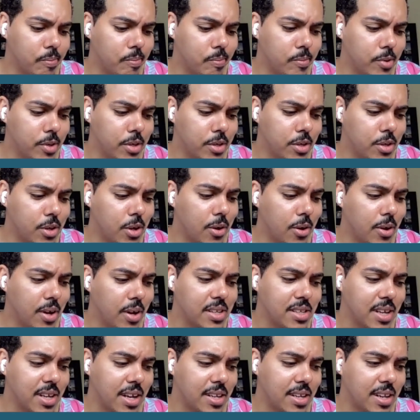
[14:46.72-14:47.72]
you
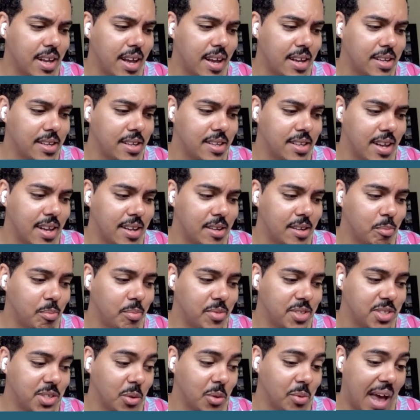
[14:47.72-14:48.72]
know, and
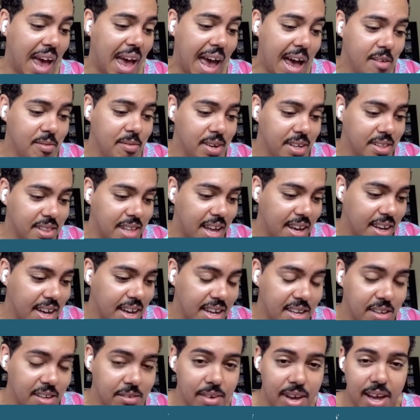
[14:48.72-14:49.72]
so having that
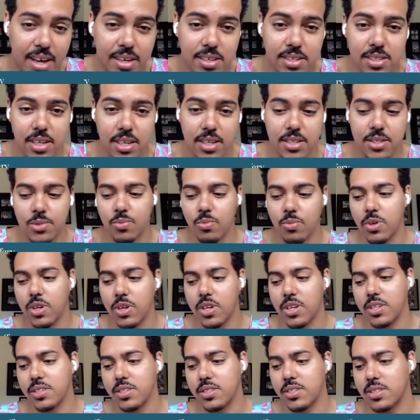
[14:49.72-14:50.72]
kind of access
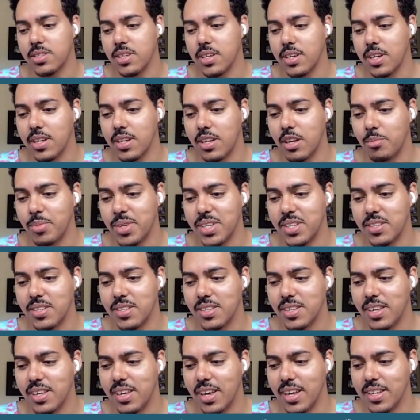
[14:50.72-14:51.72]
was, I
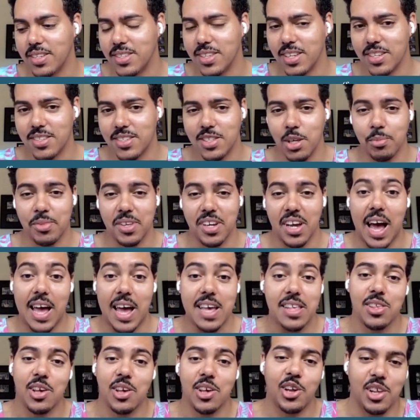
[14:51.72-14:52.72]
mean, it's something I
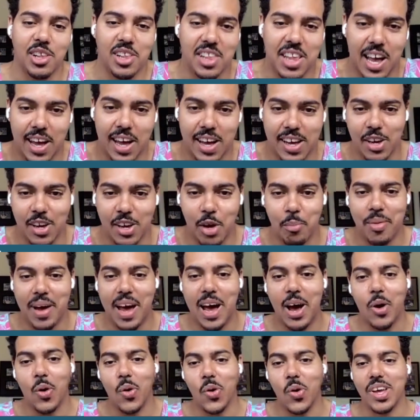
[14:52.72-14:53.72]
thought a lot
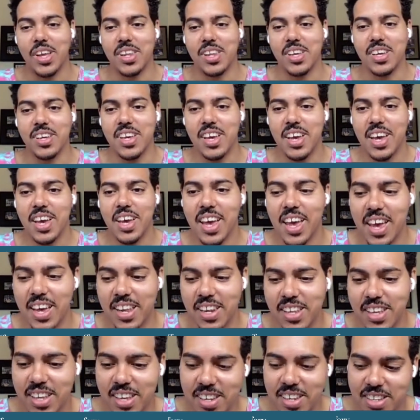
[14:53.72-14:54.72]
about in
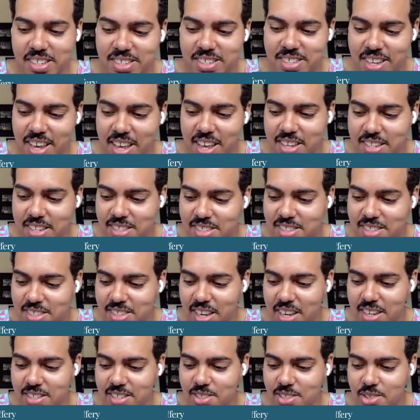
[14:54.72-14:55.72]
a sense.
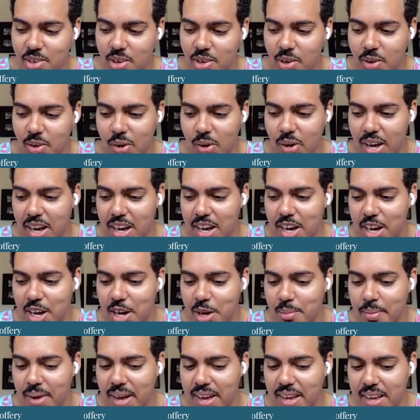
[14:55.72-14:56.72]
And so
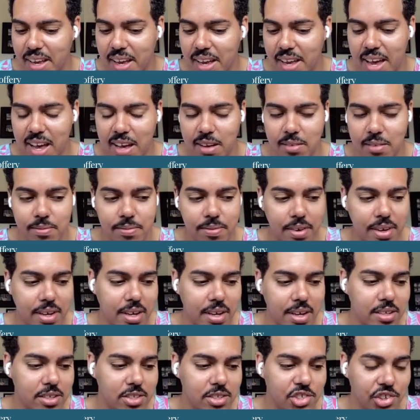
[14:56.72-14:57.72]
I have
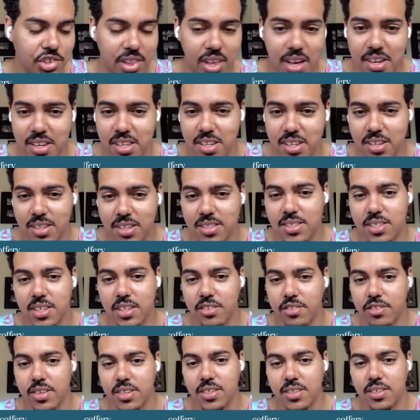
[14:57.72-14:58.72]
Trelawney
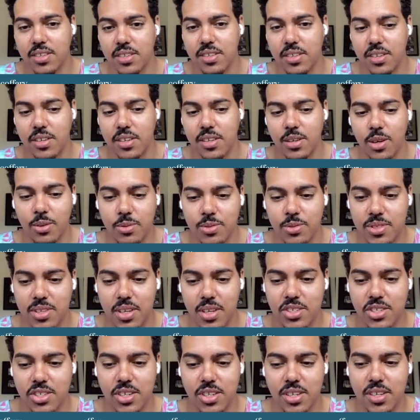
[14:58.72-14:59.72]
considering, you know,
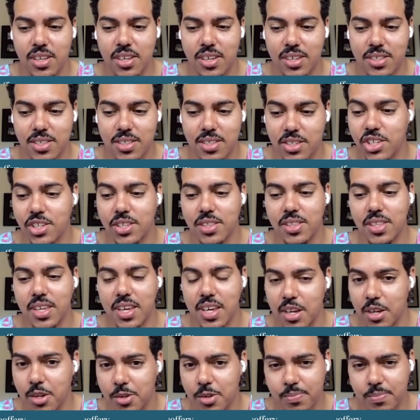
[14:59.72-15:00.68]
such a thing.